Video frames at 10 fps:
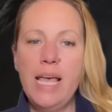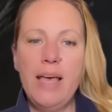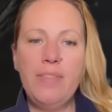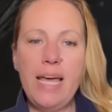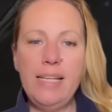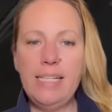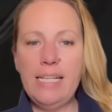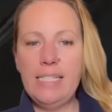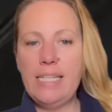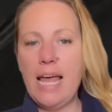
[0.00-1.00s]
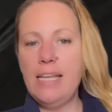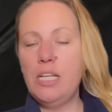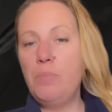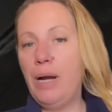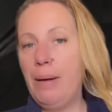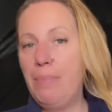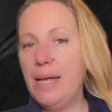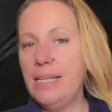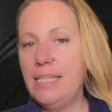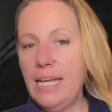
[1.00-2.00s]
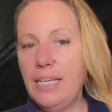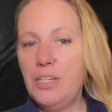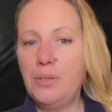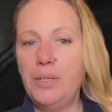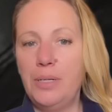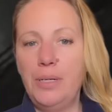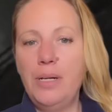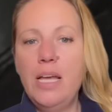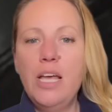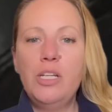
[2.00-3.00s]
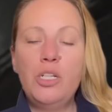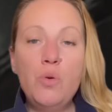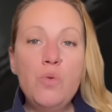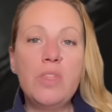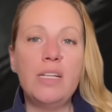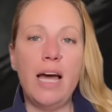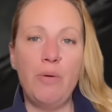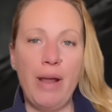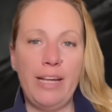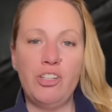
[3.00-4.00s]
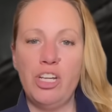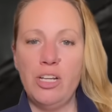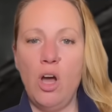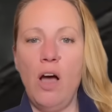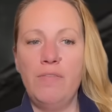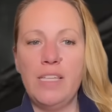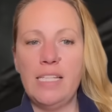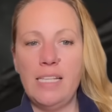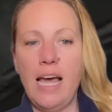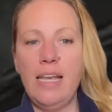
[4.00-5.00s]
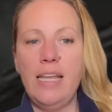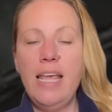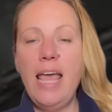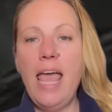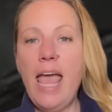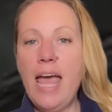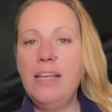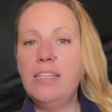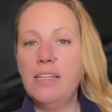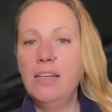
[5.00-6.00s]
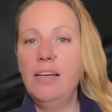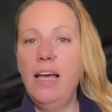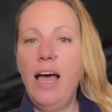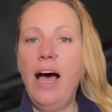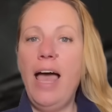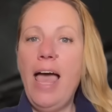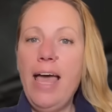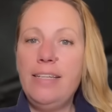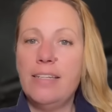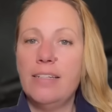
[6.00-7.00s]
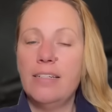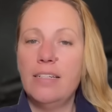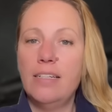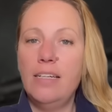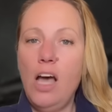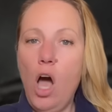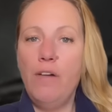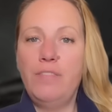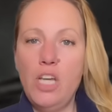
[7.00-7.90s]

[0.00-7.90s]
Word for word: that is extended perpendicular to the direction of the sun and ahead of the